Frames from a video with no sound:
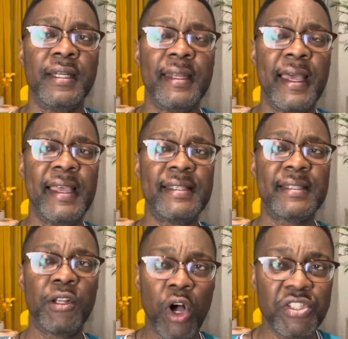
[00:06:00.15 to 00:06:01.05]
there
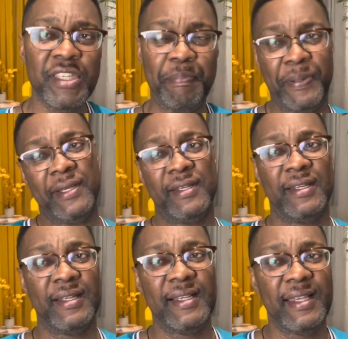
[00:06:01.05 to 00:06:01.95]
is gossip
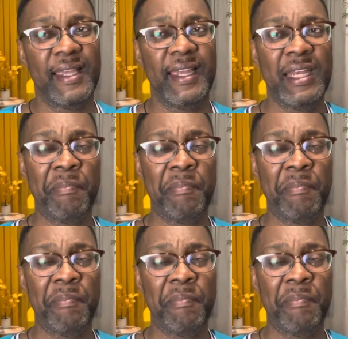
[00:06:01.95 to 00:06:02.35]
in the